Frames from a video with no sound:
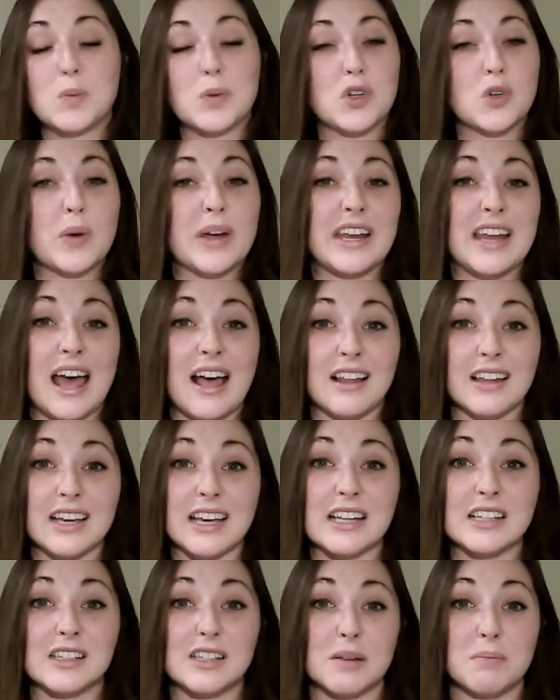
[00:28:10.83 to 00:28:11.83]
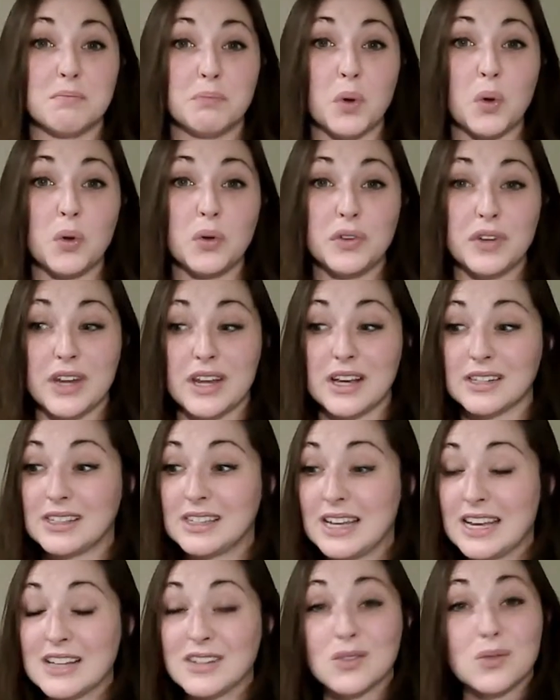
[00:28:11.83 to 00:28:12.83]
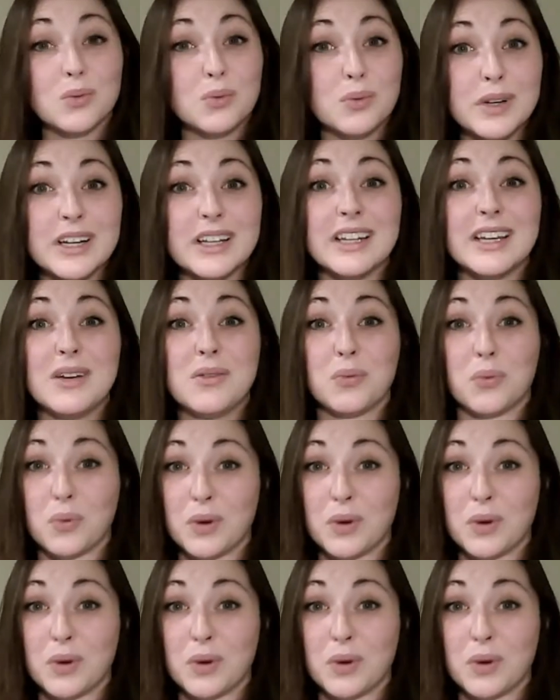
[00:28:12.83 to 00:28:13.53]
between elegance and boldness is really,